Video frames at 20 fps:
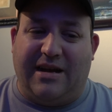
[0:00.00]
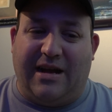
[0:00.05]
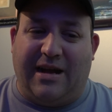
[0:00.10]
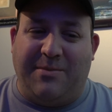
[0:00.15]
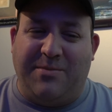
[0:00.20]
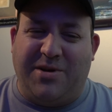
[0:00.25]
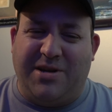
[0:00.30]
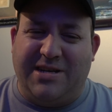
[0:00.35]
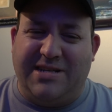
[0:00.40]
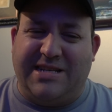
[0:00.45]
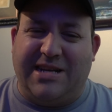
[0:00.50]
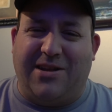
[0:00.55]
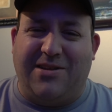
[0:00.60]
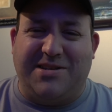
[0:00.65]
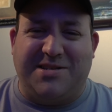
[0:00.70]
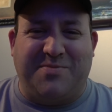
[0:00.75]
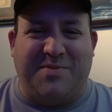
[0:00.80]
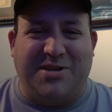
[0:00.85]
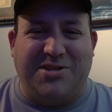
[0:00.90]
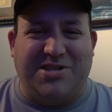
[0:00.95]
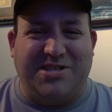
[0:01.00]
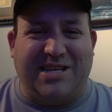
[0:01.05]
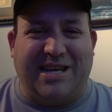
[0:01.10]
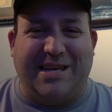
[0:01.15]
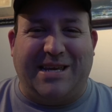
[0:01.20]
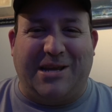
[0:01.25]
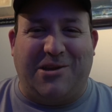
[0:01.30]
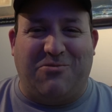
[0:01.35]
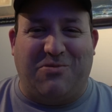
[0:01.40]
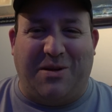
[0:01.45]
I'm going to tell as much as I
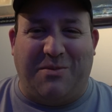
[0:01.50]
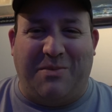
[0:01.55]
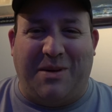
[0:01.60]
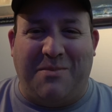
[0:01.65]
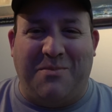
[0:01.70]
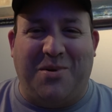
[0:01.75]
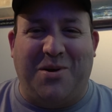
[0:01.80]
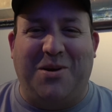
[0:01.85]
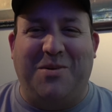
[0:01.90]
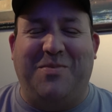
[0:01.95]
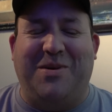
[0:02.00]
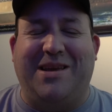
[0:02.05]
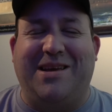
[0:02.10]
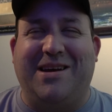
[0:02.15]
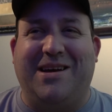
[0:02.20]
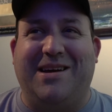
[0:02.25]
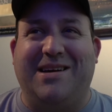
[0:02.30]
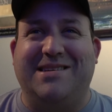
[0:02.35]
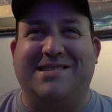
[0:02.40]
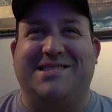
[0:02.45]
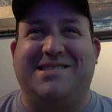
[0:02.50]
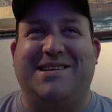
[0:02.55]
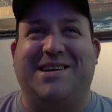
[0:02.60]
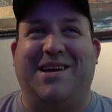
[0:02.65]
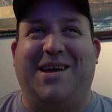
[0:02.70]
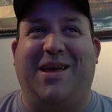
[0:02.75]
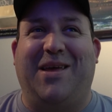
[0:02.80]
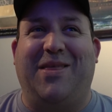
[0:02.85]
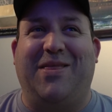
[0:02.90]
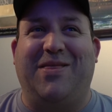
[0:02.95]
can remember
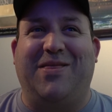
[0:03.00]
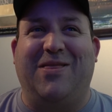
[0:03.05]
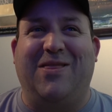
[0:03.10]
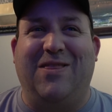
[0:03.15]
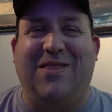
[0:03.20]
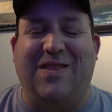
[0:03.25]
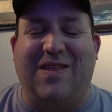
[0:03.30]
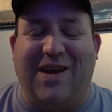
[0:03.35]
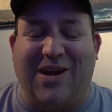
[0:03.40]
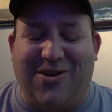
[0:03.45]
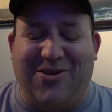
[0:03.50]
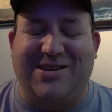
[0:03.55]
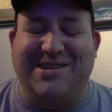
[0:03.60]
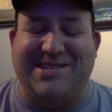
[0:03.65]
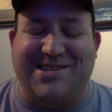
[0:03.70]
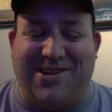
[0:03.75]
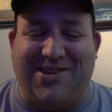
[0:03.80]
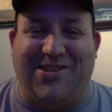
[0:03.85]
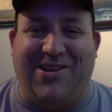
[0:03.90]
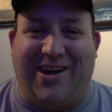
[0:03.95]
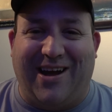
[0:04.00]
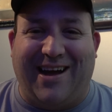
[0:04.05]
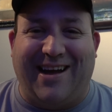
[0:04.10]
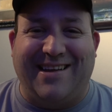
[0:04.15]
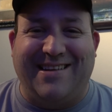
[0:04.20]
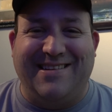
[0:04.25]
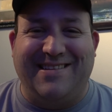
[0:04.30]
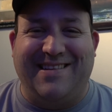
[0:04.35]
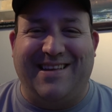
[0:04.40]
because there is a lot.